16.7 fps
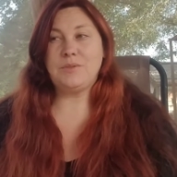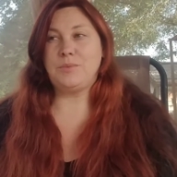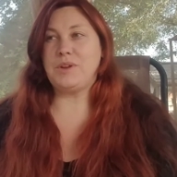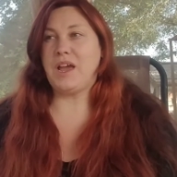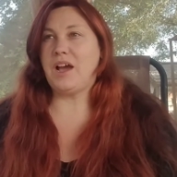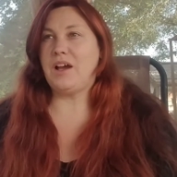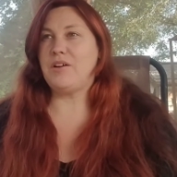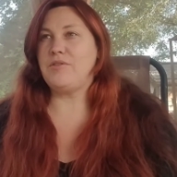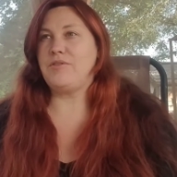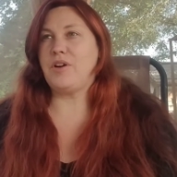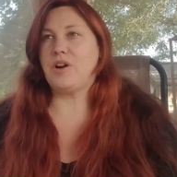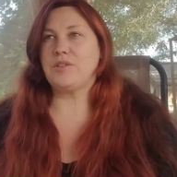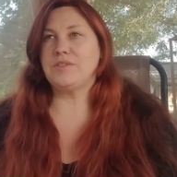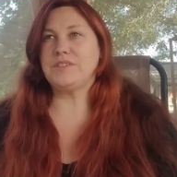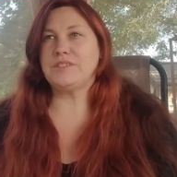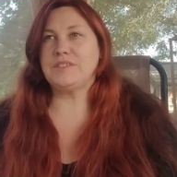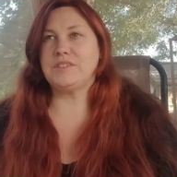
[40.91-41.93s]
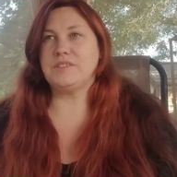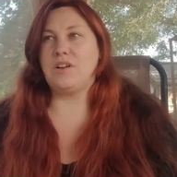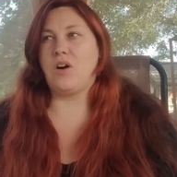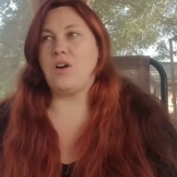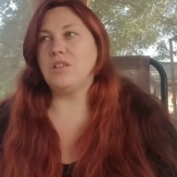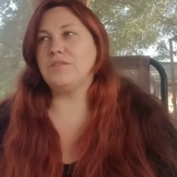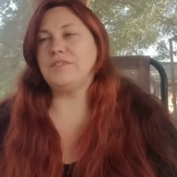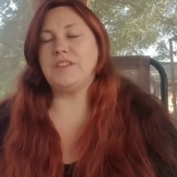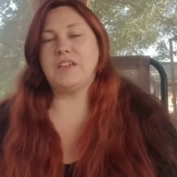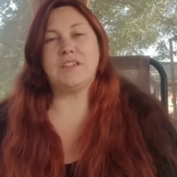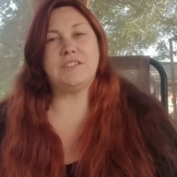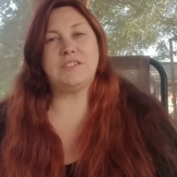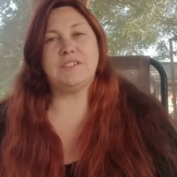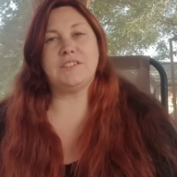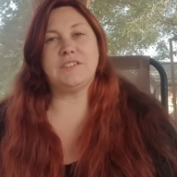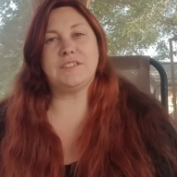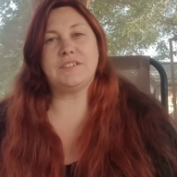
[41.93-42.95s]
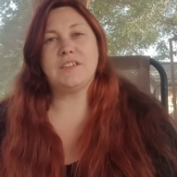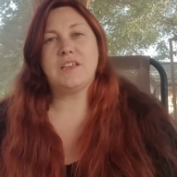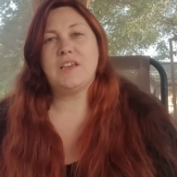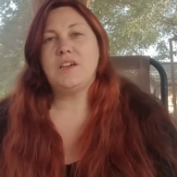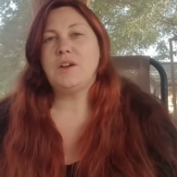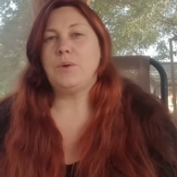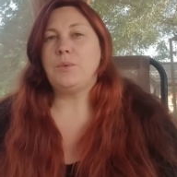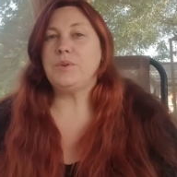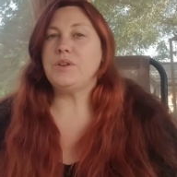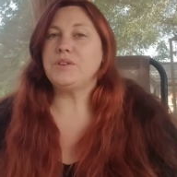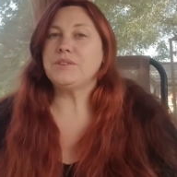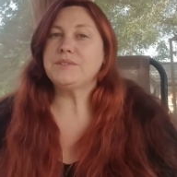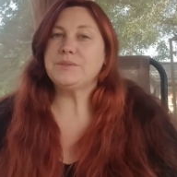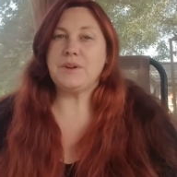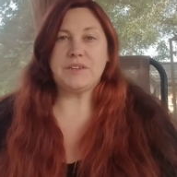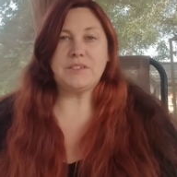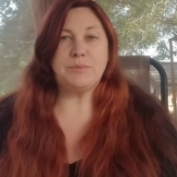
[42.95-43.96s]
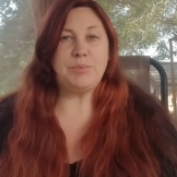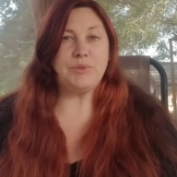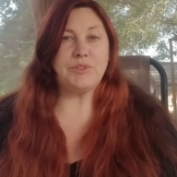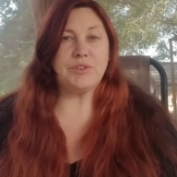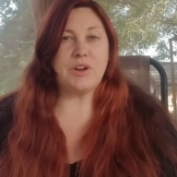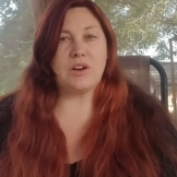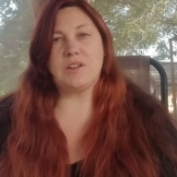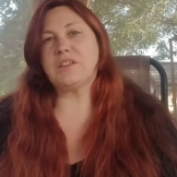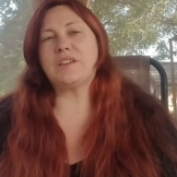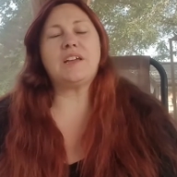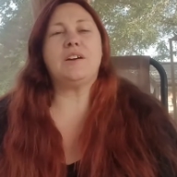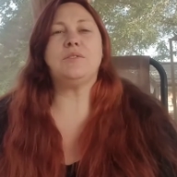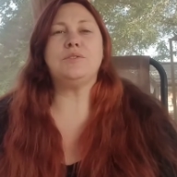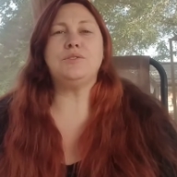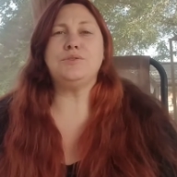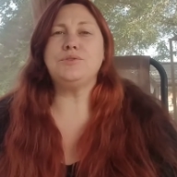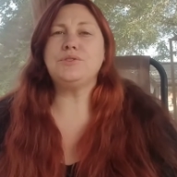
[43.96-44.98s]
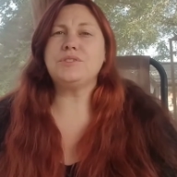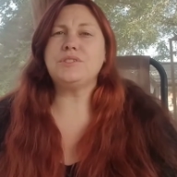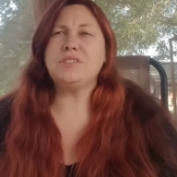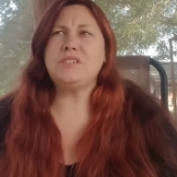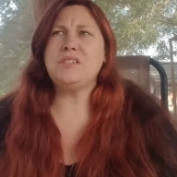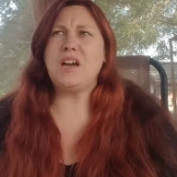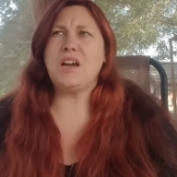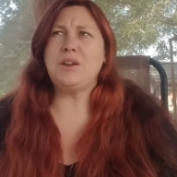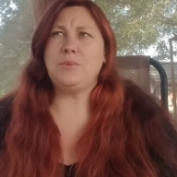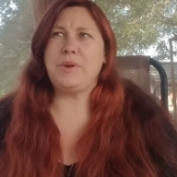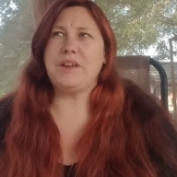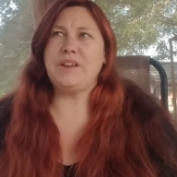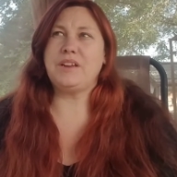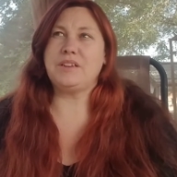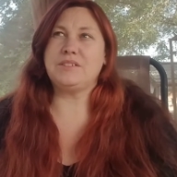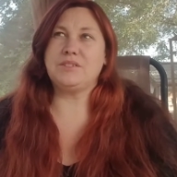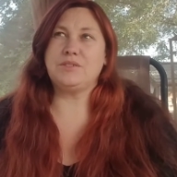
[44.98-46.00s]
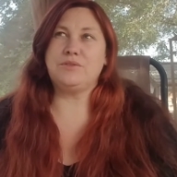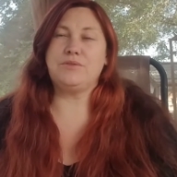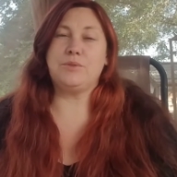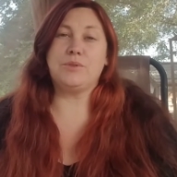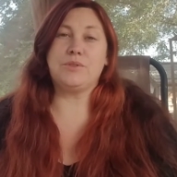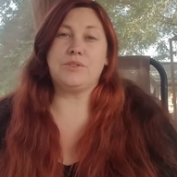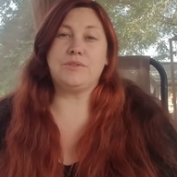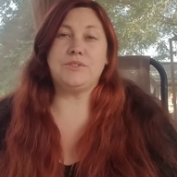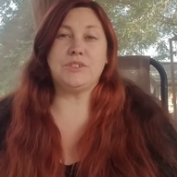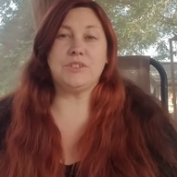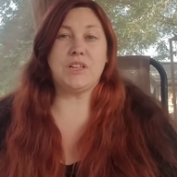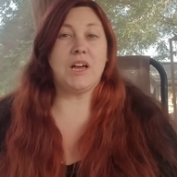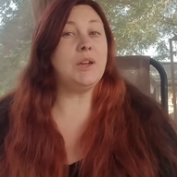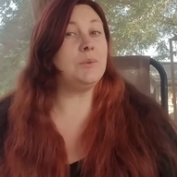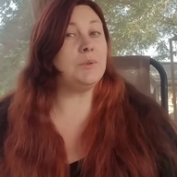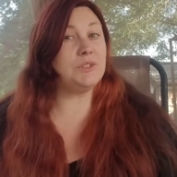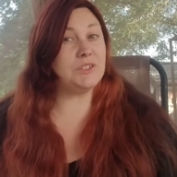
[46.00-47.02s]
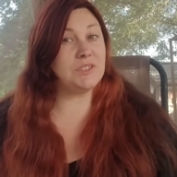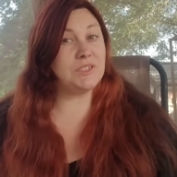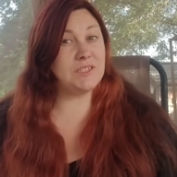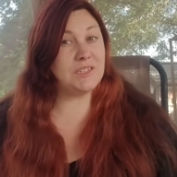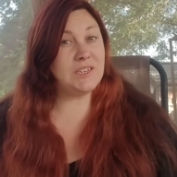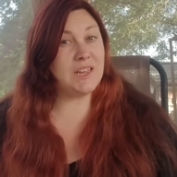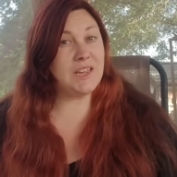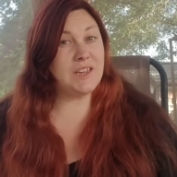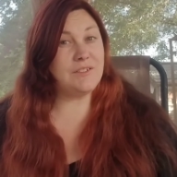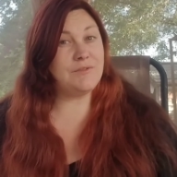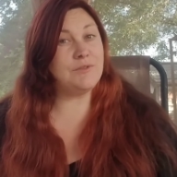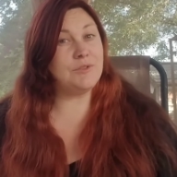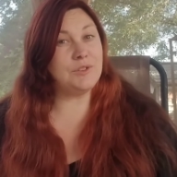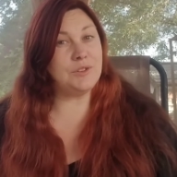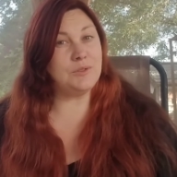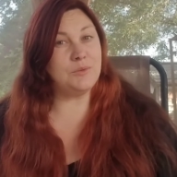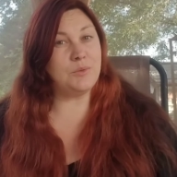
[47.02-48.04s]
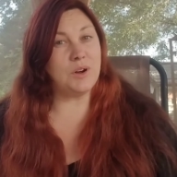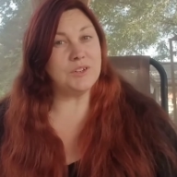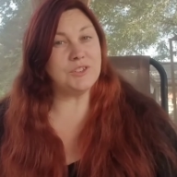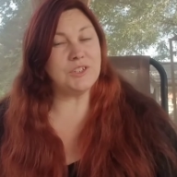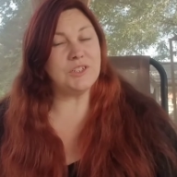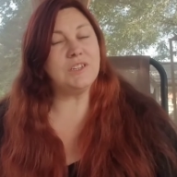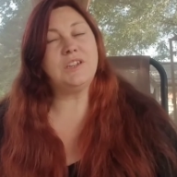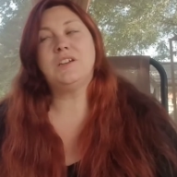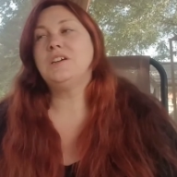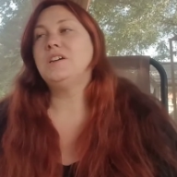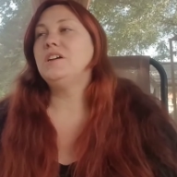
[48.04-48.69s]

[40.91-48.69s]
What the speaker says: We have harvested all of the onions. We also had to pull the garlic out. Usually I wait until 4th of July, which is today for you watching.